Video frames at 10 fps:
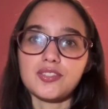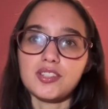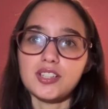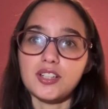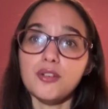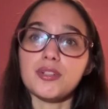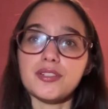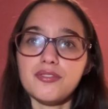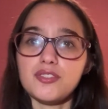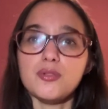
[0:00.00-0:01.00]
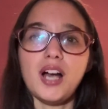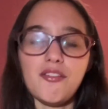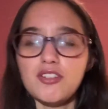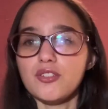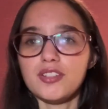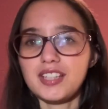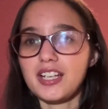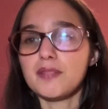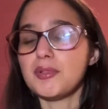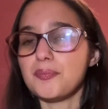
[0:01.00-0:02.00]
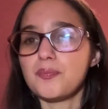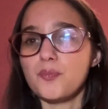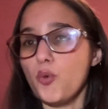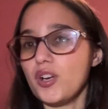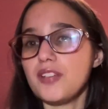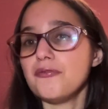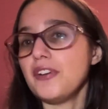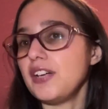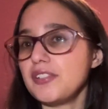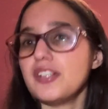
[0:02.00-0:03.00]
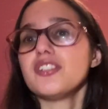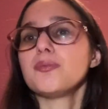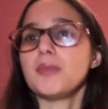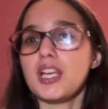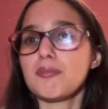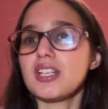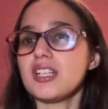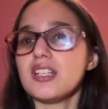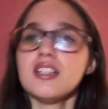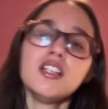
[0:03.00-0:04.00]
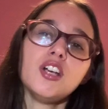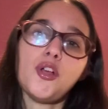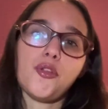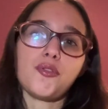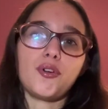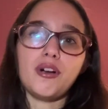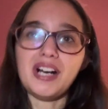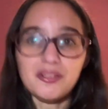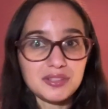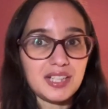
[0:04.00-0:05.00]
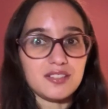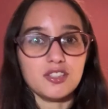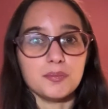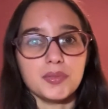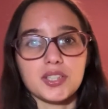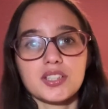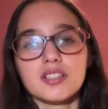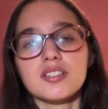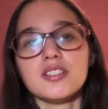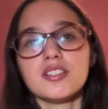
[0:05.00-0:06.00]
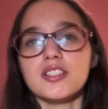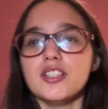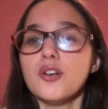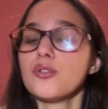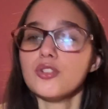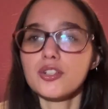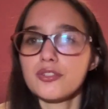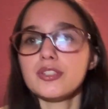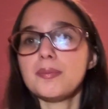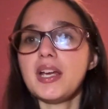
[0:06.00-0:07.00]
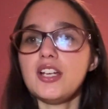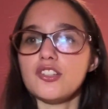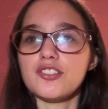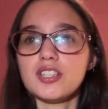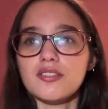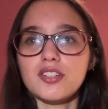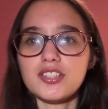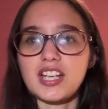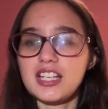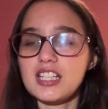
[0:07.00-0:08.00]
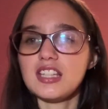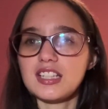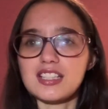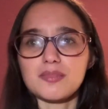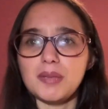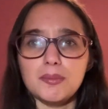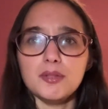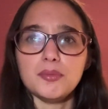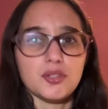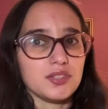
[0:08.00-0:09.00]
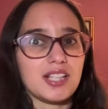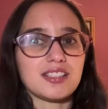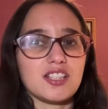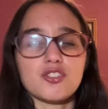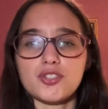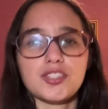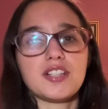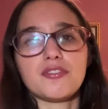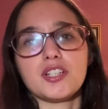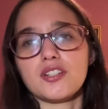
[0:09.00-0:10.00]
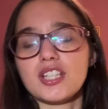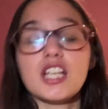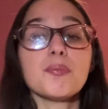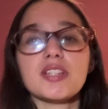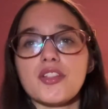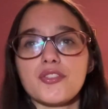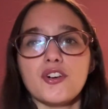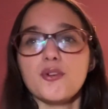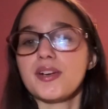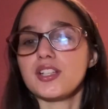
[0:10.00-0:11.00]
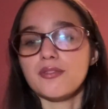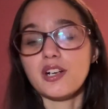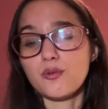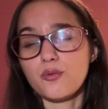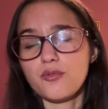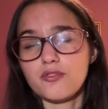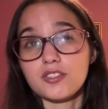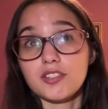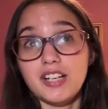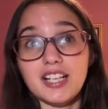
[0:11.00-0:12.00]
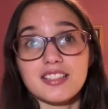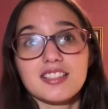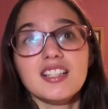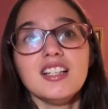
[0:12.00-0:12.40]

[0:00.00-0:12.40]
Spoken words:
If you haven't looked at them in more than 5 years, maybe throw out that notebook. Look through the pages, see if there's anything that's memorable, that's interesting for you to keep, and then throw away the rest.